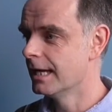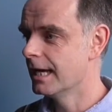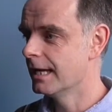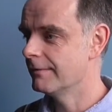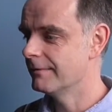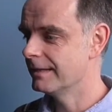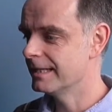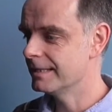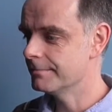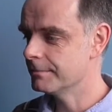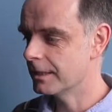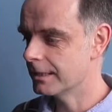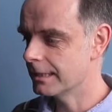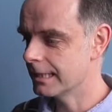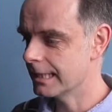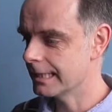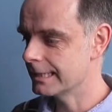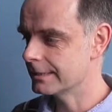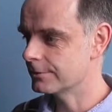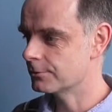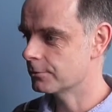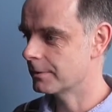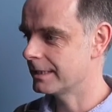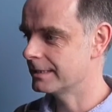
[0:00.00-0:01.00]
And then in my
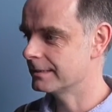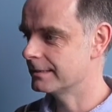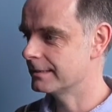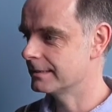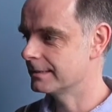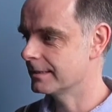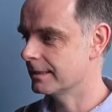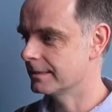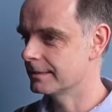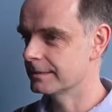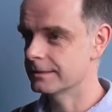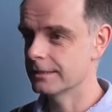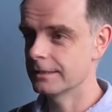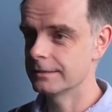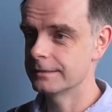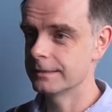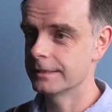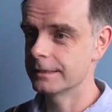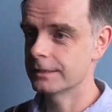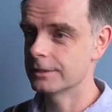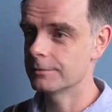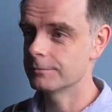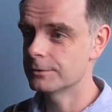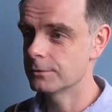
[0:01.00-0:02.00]
late 20s, I decided
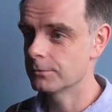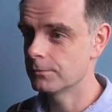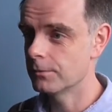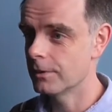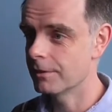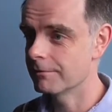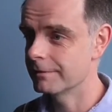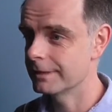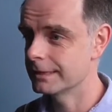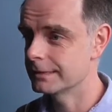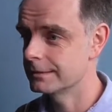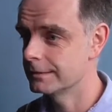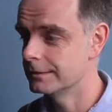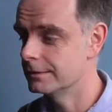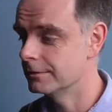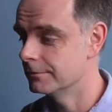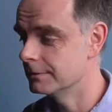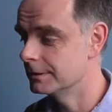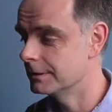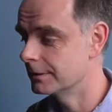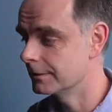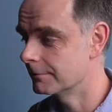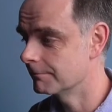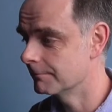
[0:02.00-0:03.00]
to come to Warwick to do
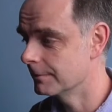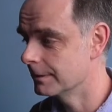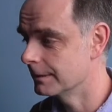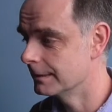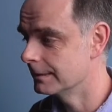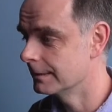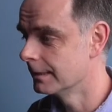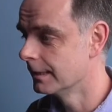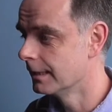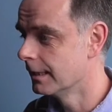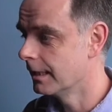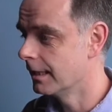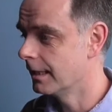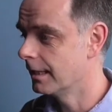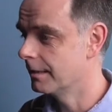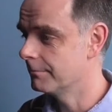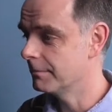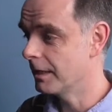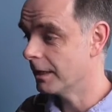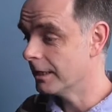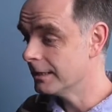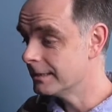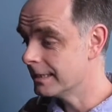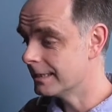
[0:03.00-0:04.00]
a degree.
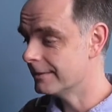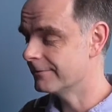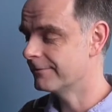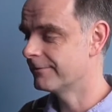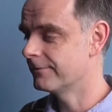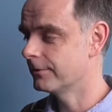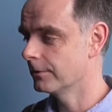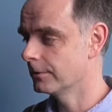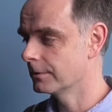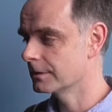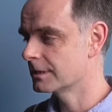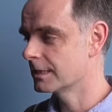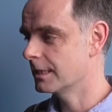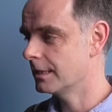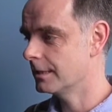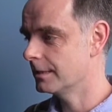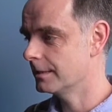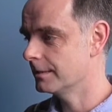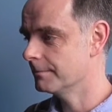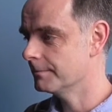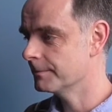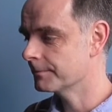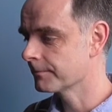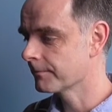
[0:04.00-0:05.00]
I did it
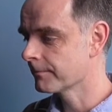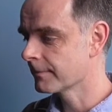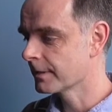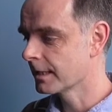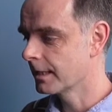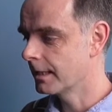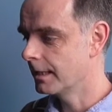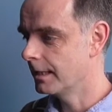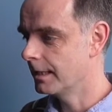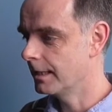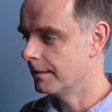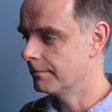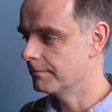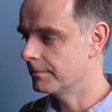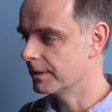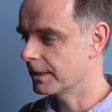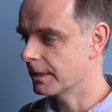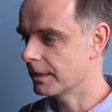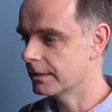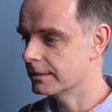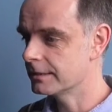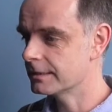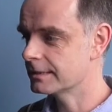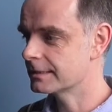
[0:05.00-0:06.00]
full-time, but
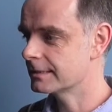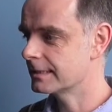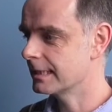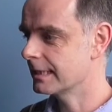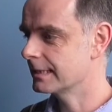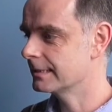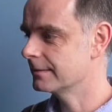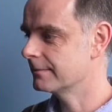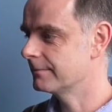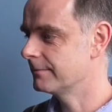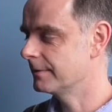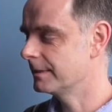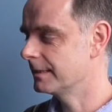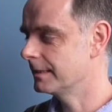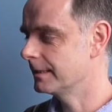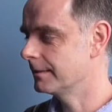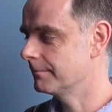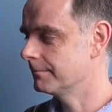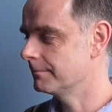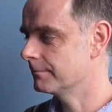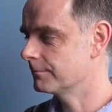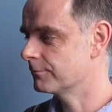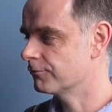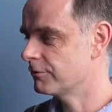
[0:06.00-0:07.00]
I understand
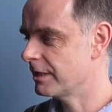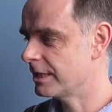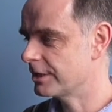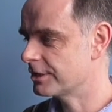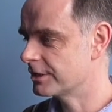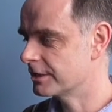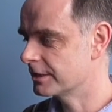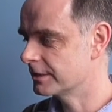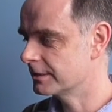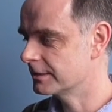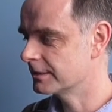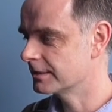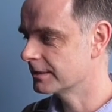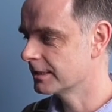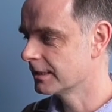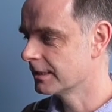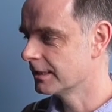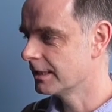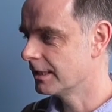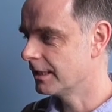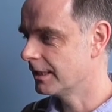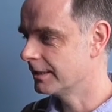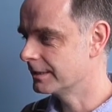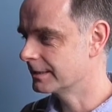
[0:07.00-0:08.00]
the pressures.
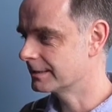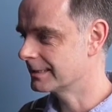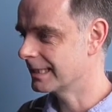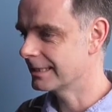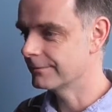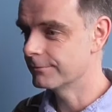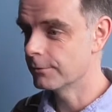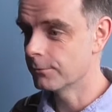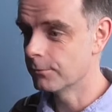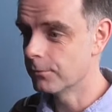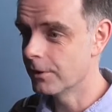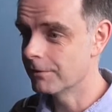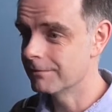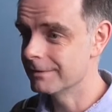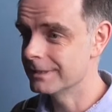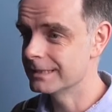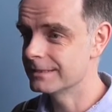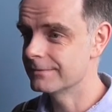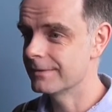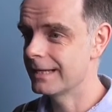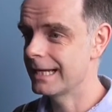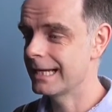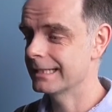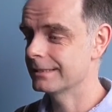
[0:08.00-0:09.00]
I understand the
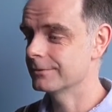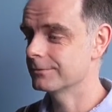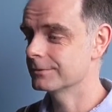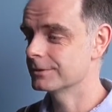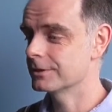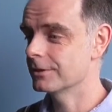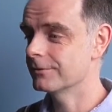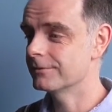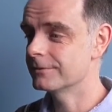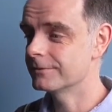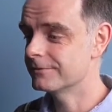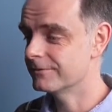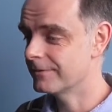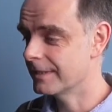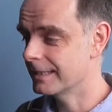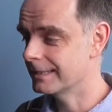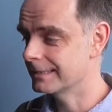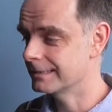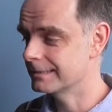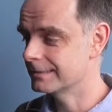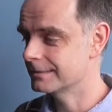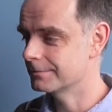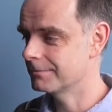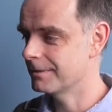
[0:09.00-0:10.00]
worries that adults often
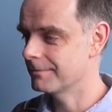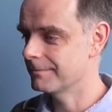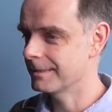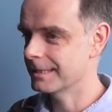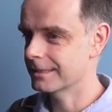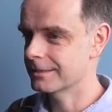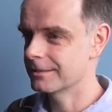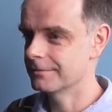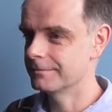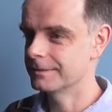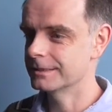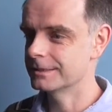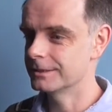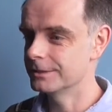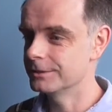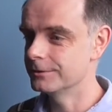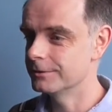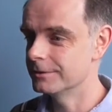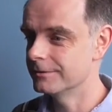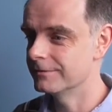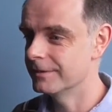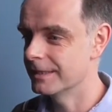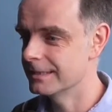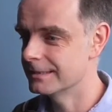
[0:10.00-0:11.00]
face when they're coming to
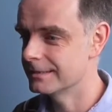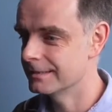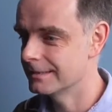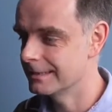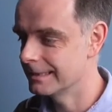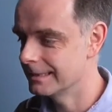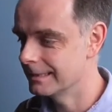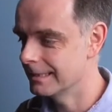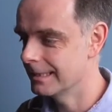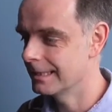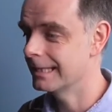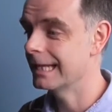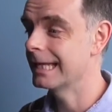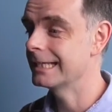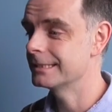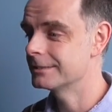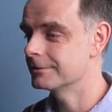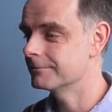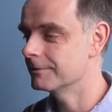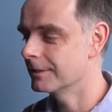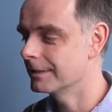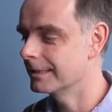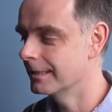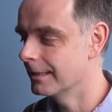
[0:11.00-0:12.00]
university
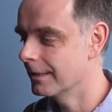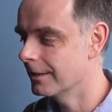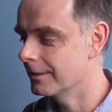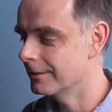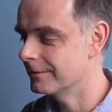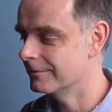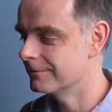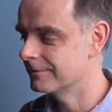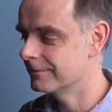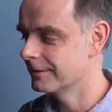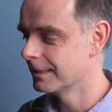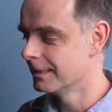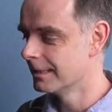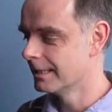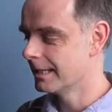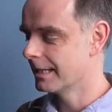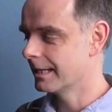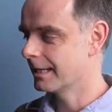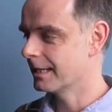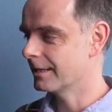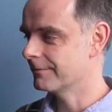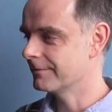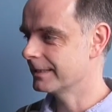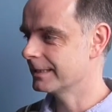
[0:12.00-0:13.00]
later on in life.
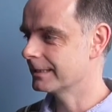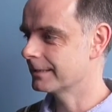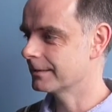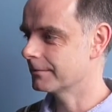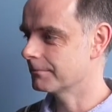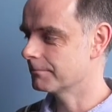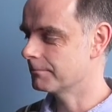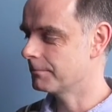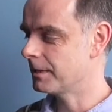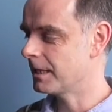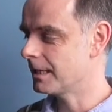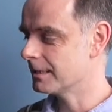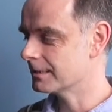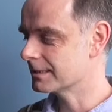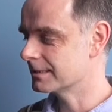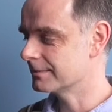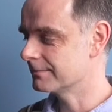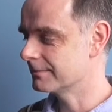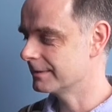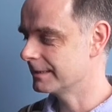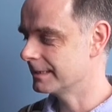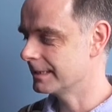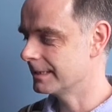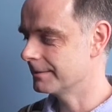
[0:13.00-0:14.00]
And I think part of
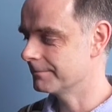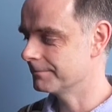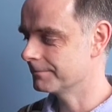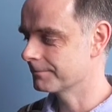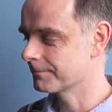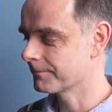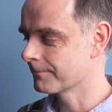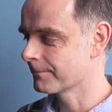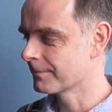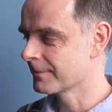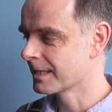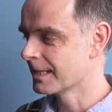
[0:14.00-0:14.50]
the